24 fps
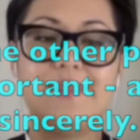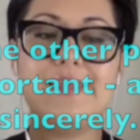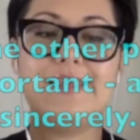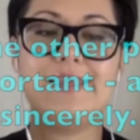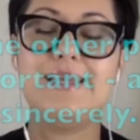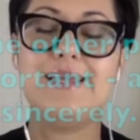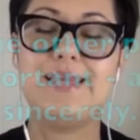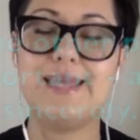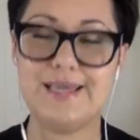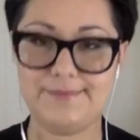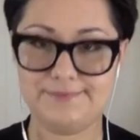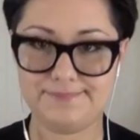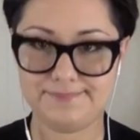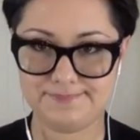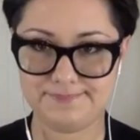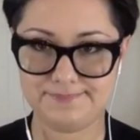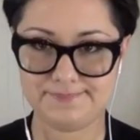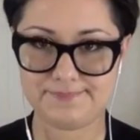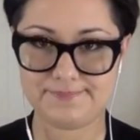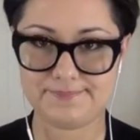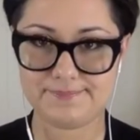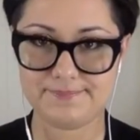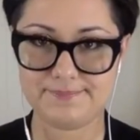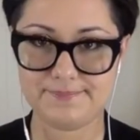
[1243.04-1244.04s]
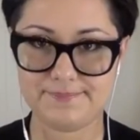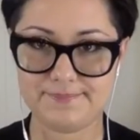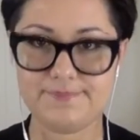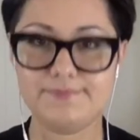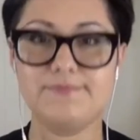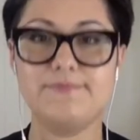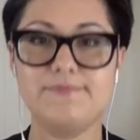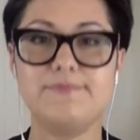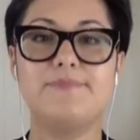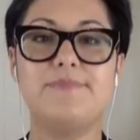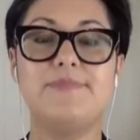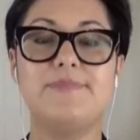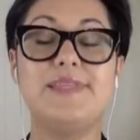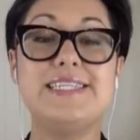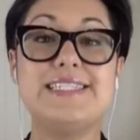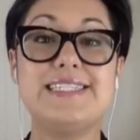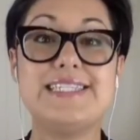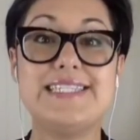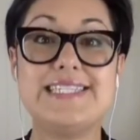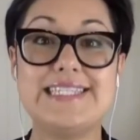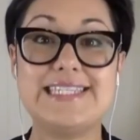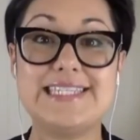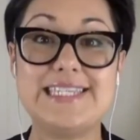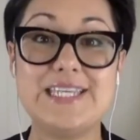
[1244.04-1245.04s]
Again, the
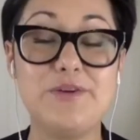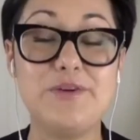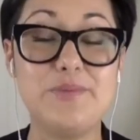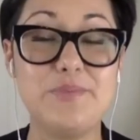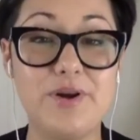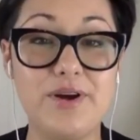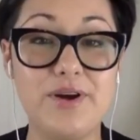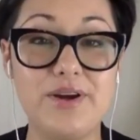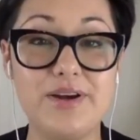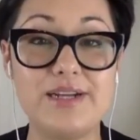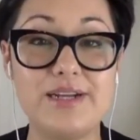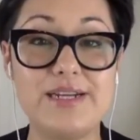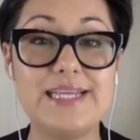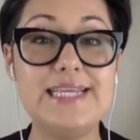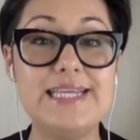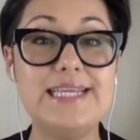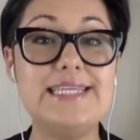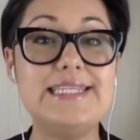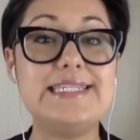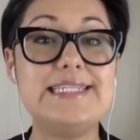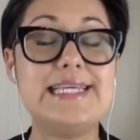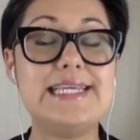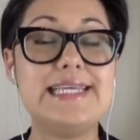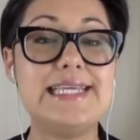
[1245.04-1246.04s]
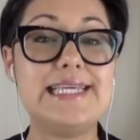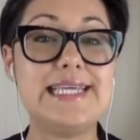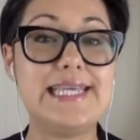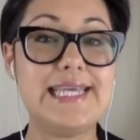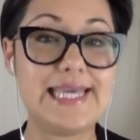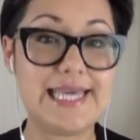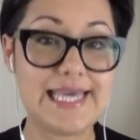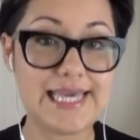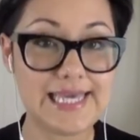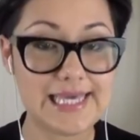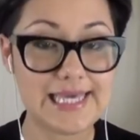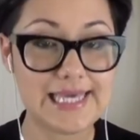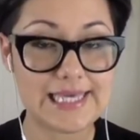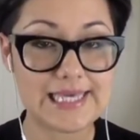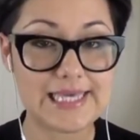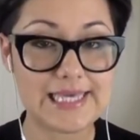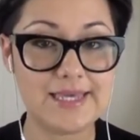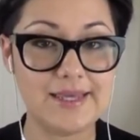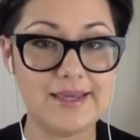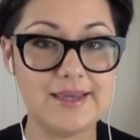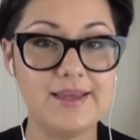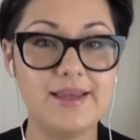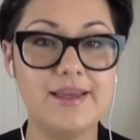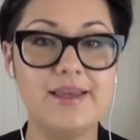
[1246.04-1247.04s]
sincere part is key.
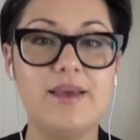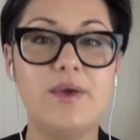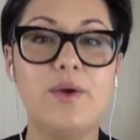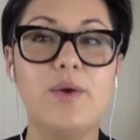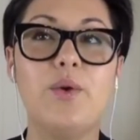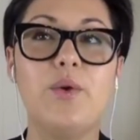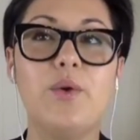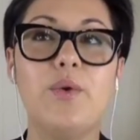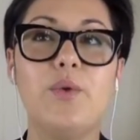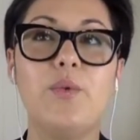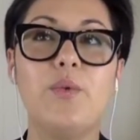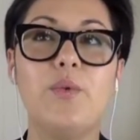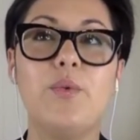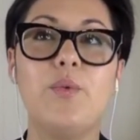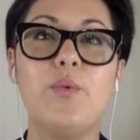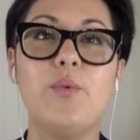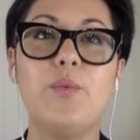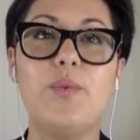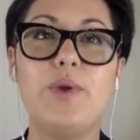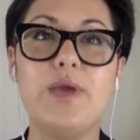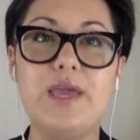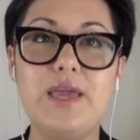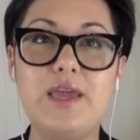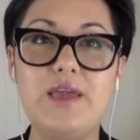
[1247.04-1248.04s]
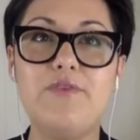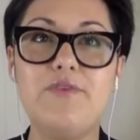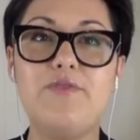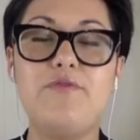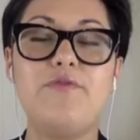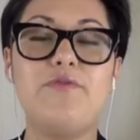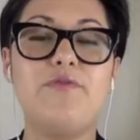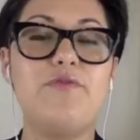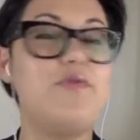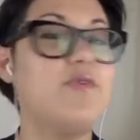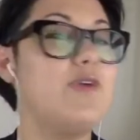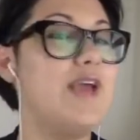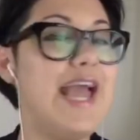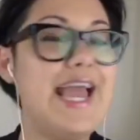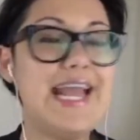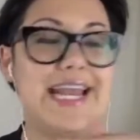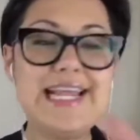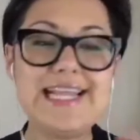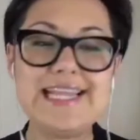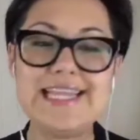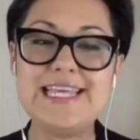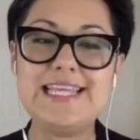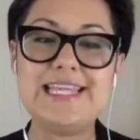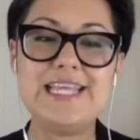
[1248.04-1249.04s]
If
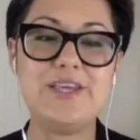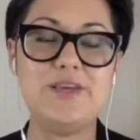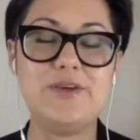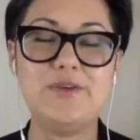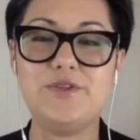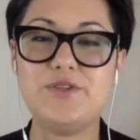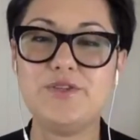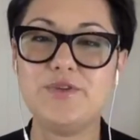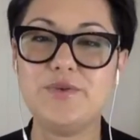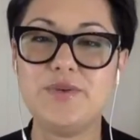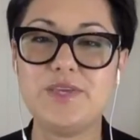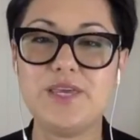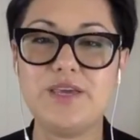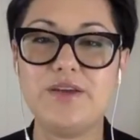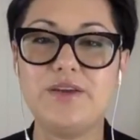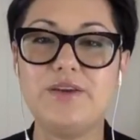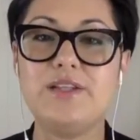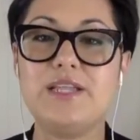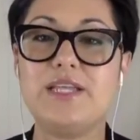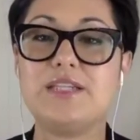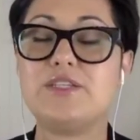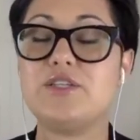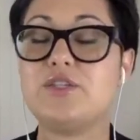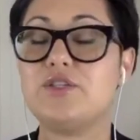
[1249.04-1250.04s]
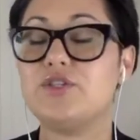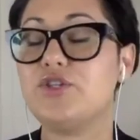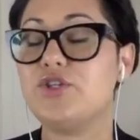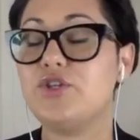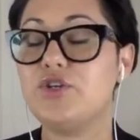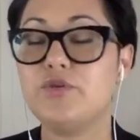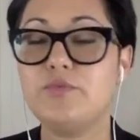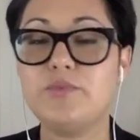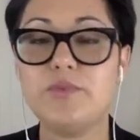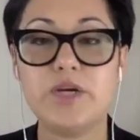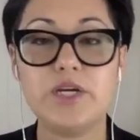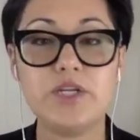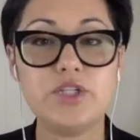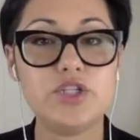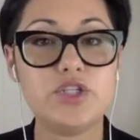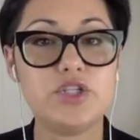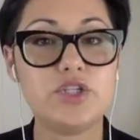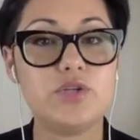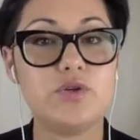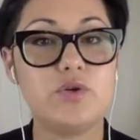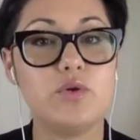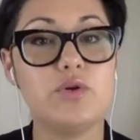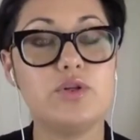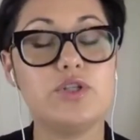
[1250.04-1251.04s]
anything that you do here that's too
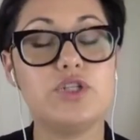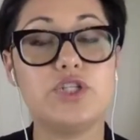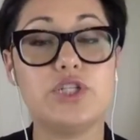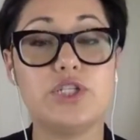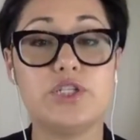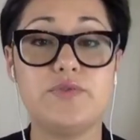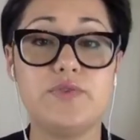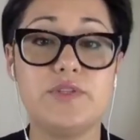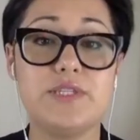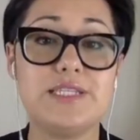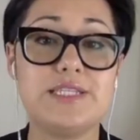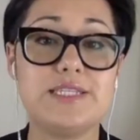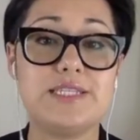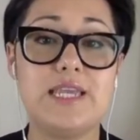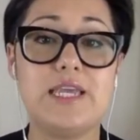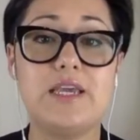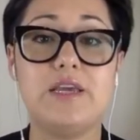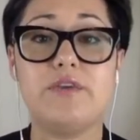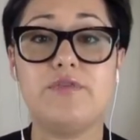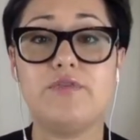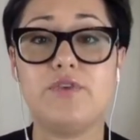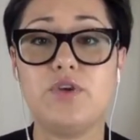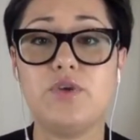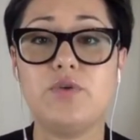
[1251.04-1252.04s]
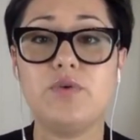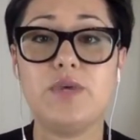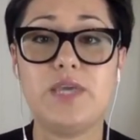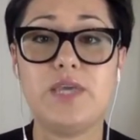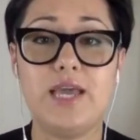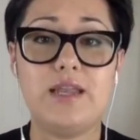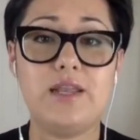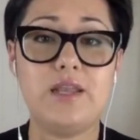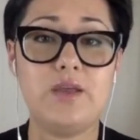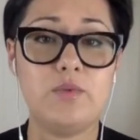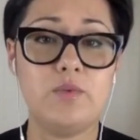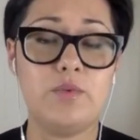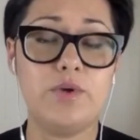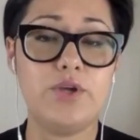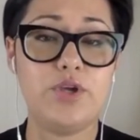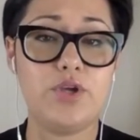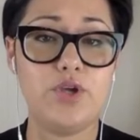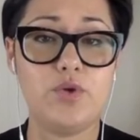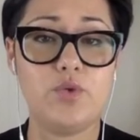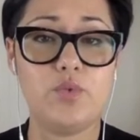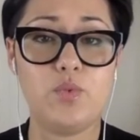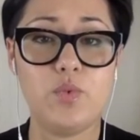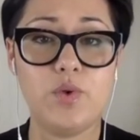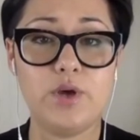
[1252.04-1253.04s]
much or just for the sake of you getting what
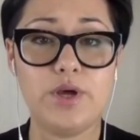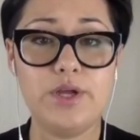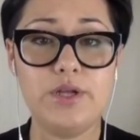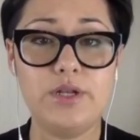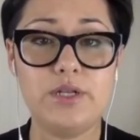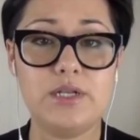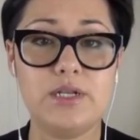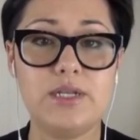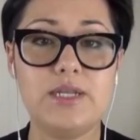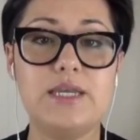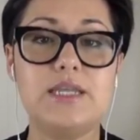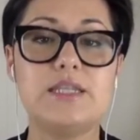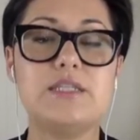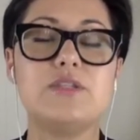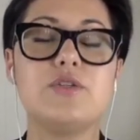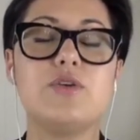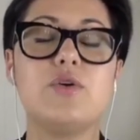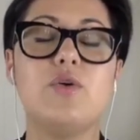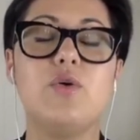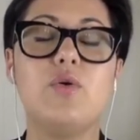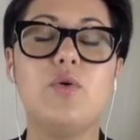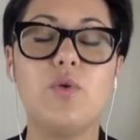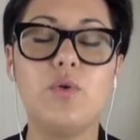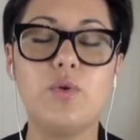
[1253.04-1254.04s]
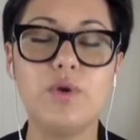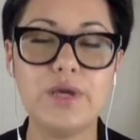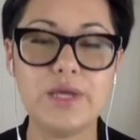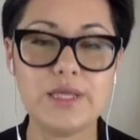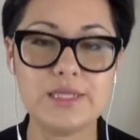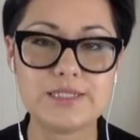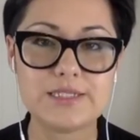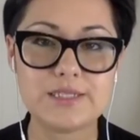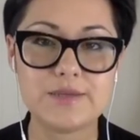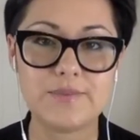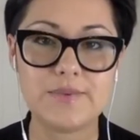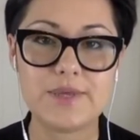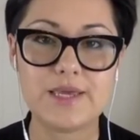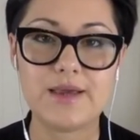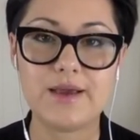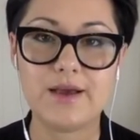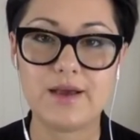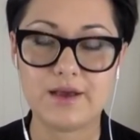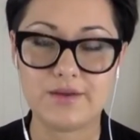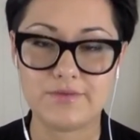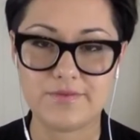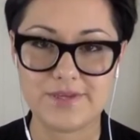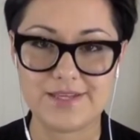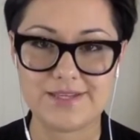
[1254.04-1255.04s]
you want, it's going to be
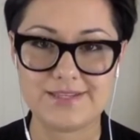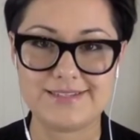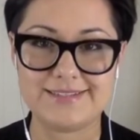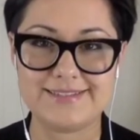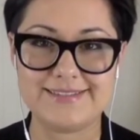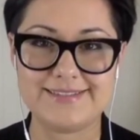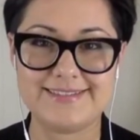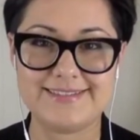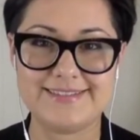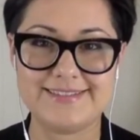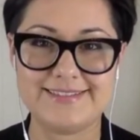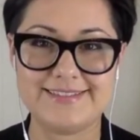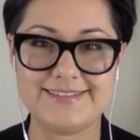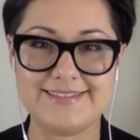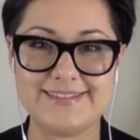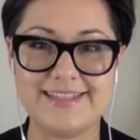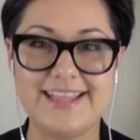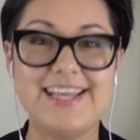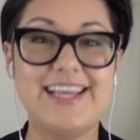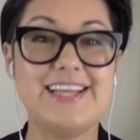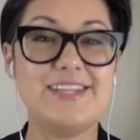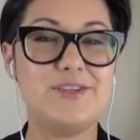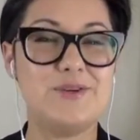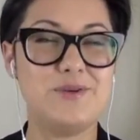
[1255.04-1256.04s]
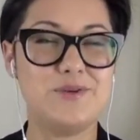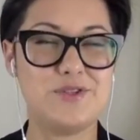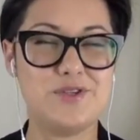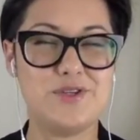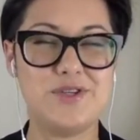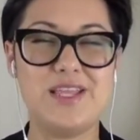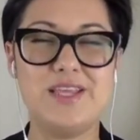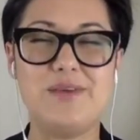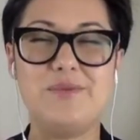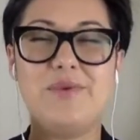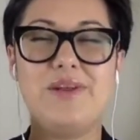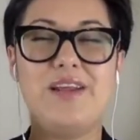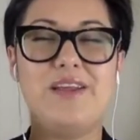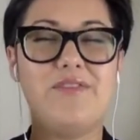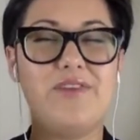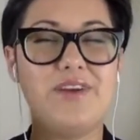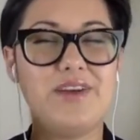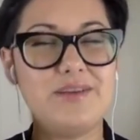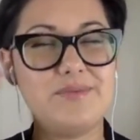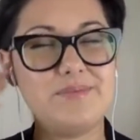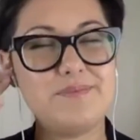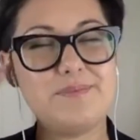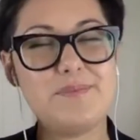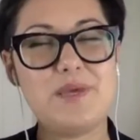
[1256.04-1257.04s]
obvious. Like I told you, like
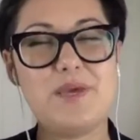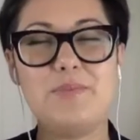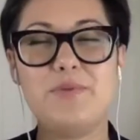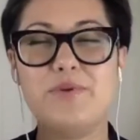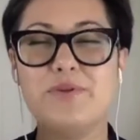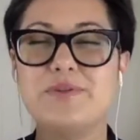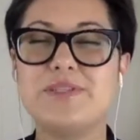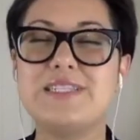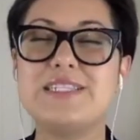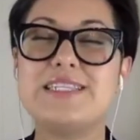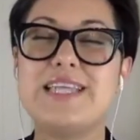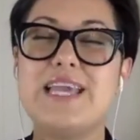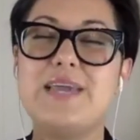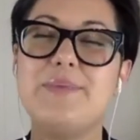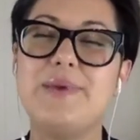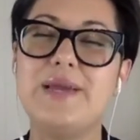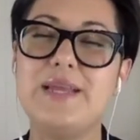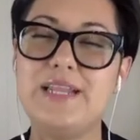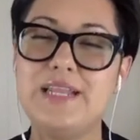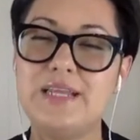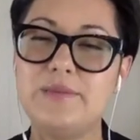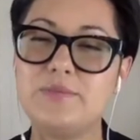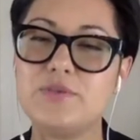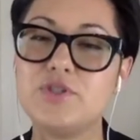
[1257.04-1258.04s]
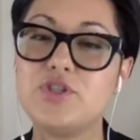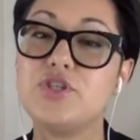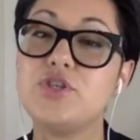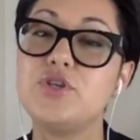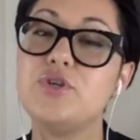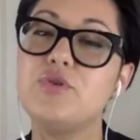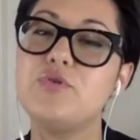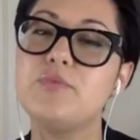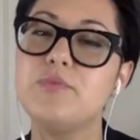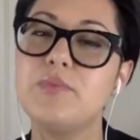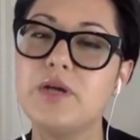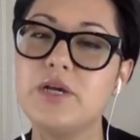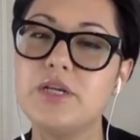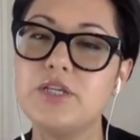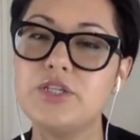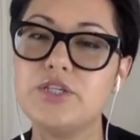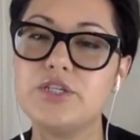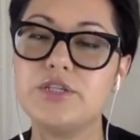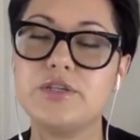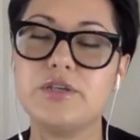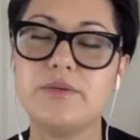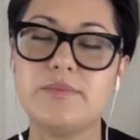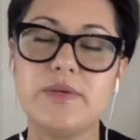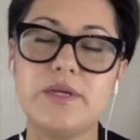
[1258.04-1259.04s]
whenever people say my name too
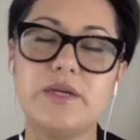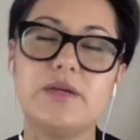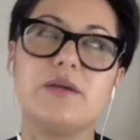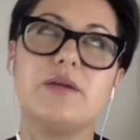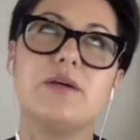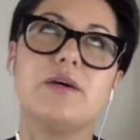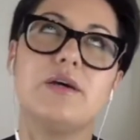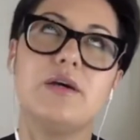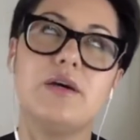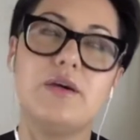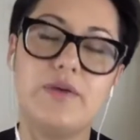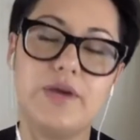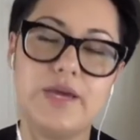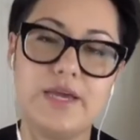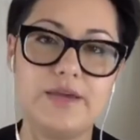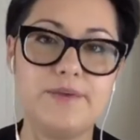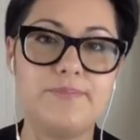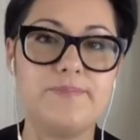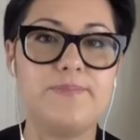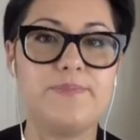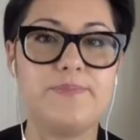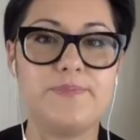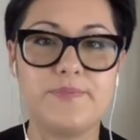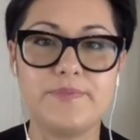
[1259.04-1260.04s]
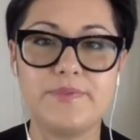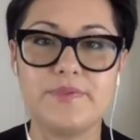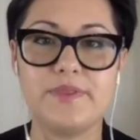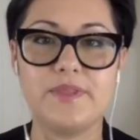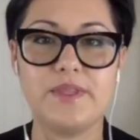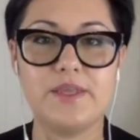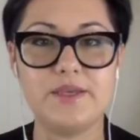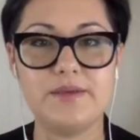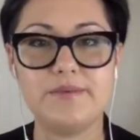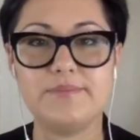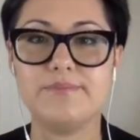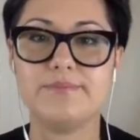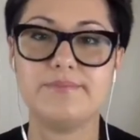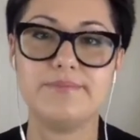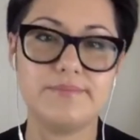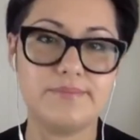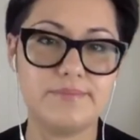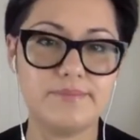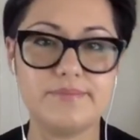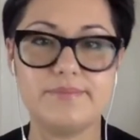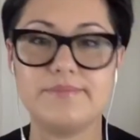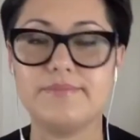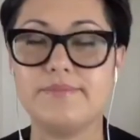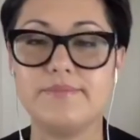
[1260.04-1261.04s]
much, I'm like, okay, like
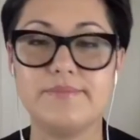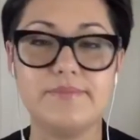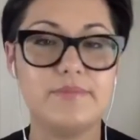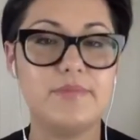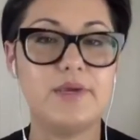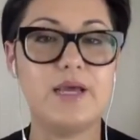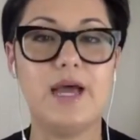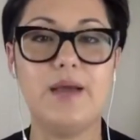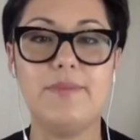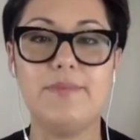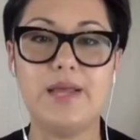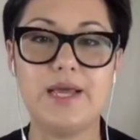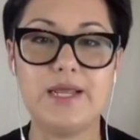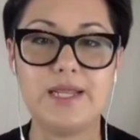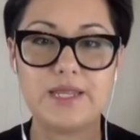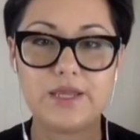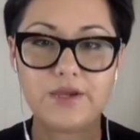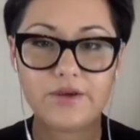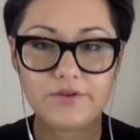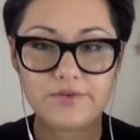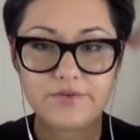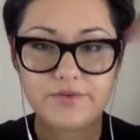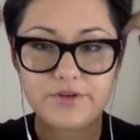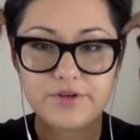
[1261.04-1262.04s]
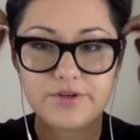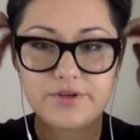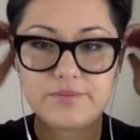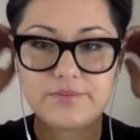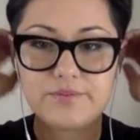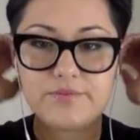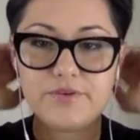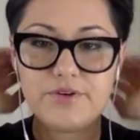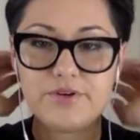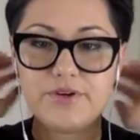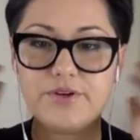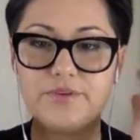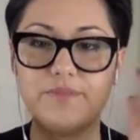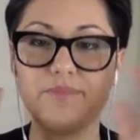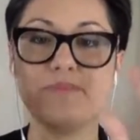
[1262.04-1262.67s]
I'm not here for